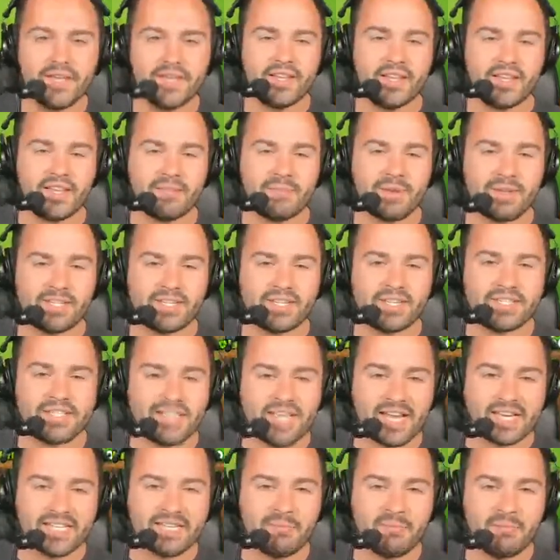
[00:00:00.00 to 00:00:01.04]
I think it makes the
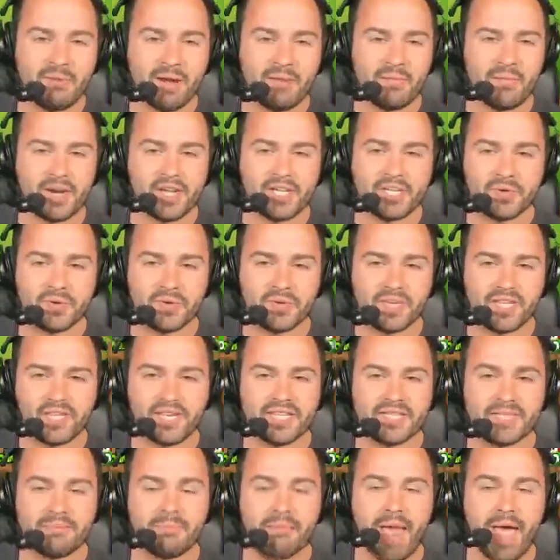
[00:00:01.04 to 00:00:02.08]
exact same amount of money, so it really
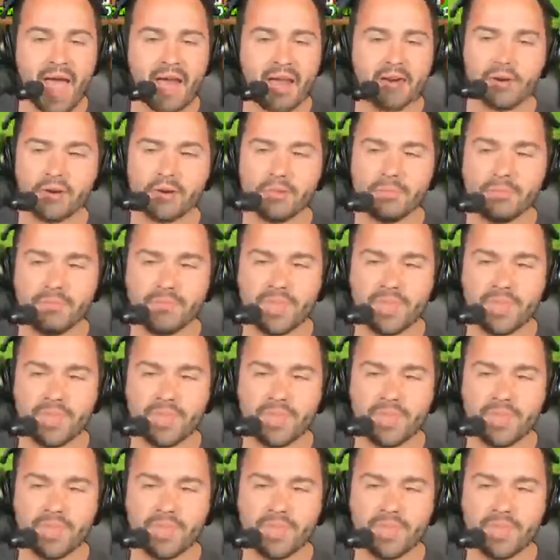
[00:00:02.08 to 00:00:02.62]
doesn't matter.